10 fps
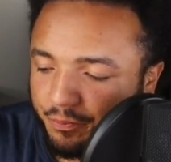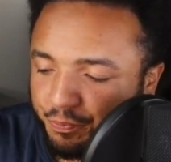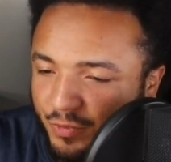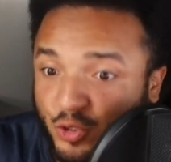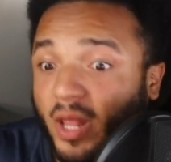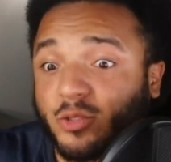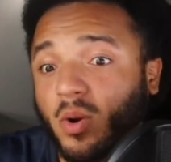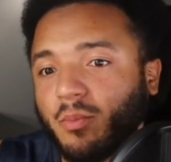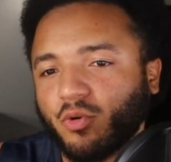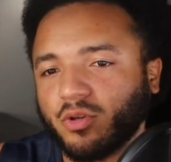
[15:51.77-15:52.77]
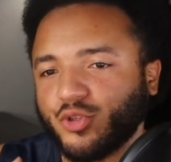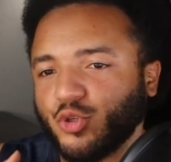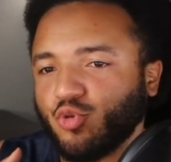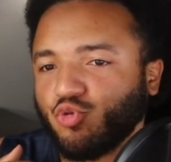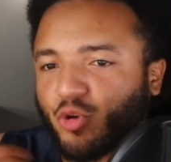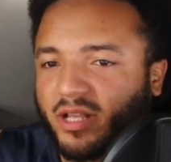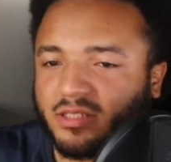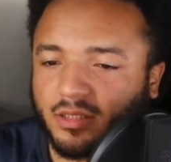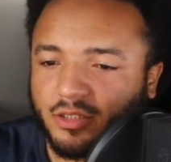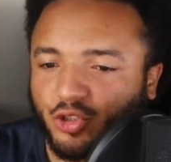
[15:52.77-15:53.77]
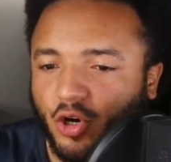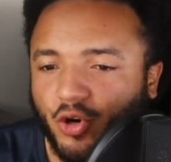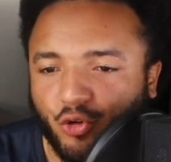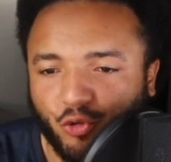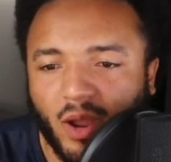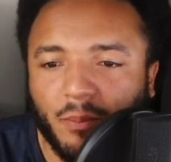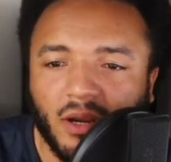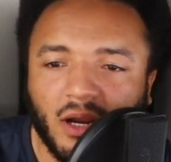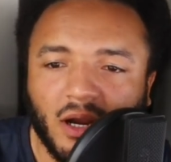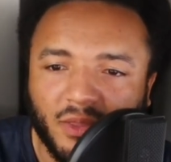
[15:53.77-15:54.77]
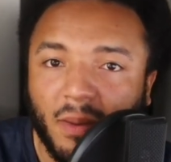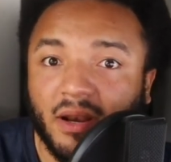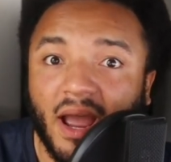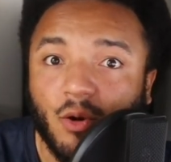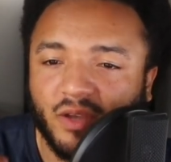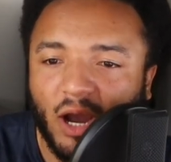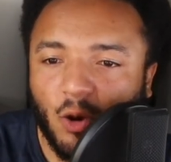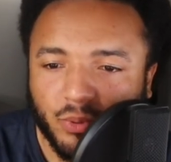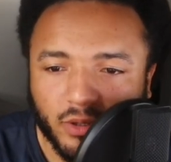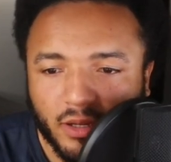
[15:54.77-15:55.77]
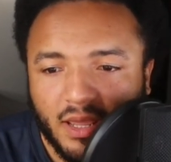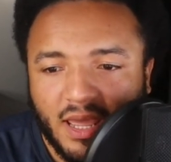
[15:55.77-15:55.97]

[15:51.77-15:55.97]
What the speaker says: So that's why I'm going to drastically start ramping up the amount of hours I output,